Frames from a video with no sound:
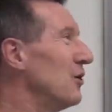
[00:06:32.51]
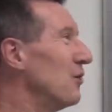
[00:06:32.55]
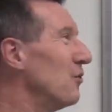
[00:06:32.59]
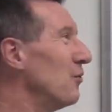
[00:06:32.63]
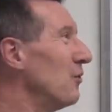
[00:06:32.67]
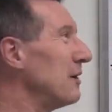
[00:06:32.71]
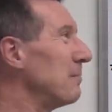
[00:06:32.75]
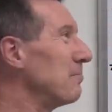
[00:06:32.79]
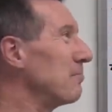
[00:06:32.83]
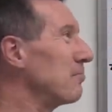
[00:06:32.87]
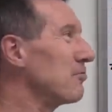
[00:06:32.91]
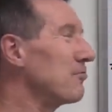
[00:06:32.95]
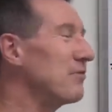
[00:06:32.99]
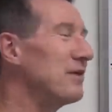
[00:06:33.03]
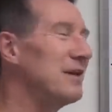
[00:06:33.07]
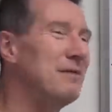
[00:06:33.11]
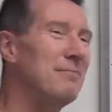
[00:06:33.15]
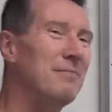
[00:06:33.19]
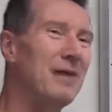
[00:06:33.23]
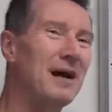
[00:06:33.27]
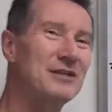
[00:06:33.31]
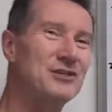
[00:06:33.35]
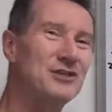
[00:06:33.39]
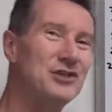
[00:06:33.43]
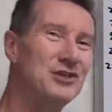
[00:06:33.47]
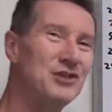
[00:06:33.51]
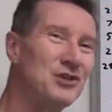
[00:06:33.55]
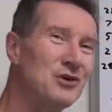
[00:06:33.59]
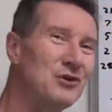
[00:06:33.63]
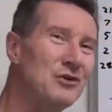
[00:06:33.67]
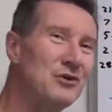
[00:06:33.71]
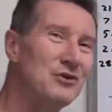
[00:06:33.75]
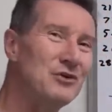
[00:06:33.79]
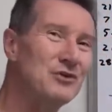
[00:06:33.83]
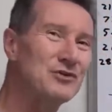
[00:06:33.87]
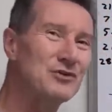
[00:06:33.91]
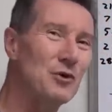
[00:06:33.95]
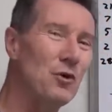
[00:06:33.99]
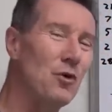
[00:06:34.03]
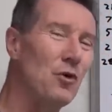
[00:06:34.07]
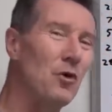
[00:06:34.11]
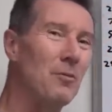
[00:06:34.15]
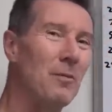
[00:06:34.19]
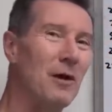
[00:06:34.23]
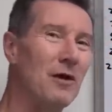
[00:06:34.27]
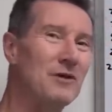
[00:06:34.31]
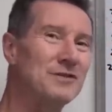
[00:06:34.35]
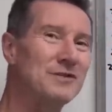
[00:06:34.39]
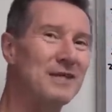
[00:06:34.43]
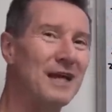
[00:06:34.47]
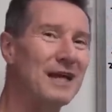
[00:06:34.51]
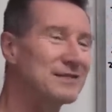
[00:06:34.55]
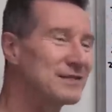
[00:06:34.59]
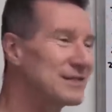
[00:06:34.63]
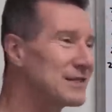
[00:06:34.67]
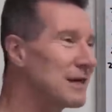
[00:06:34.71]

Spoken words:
we pretty much use almost that.